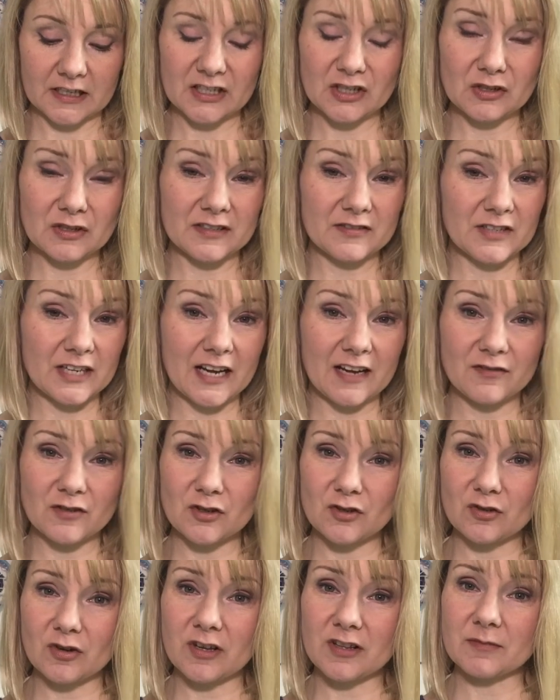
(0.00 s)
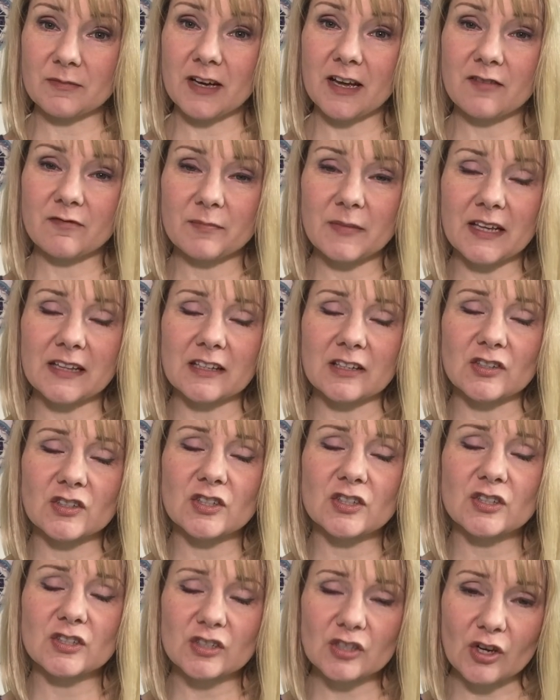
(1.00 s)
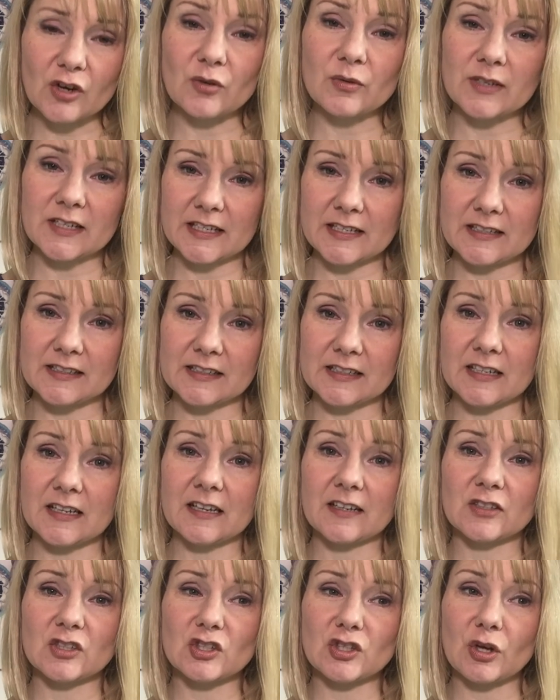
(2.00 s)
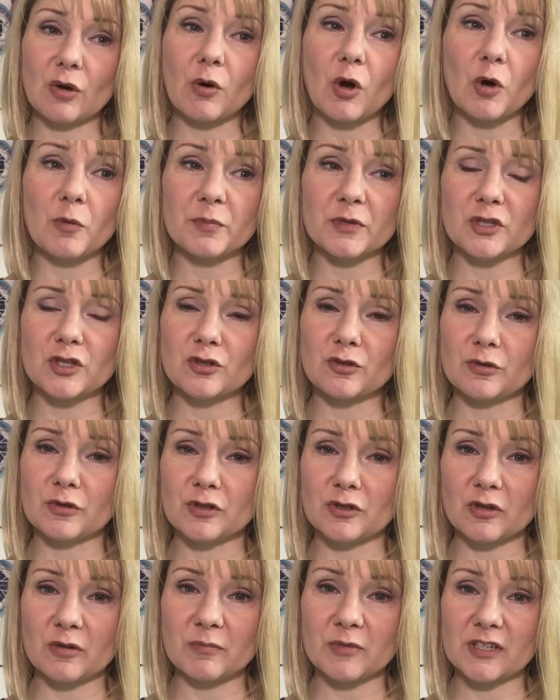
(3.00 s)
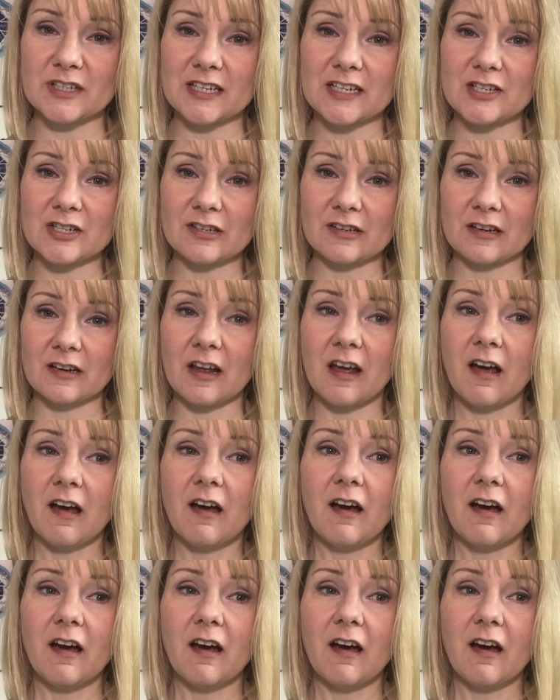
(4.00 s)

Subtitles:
You don't even have to draw them. I've made this so easy and so open to interpretation.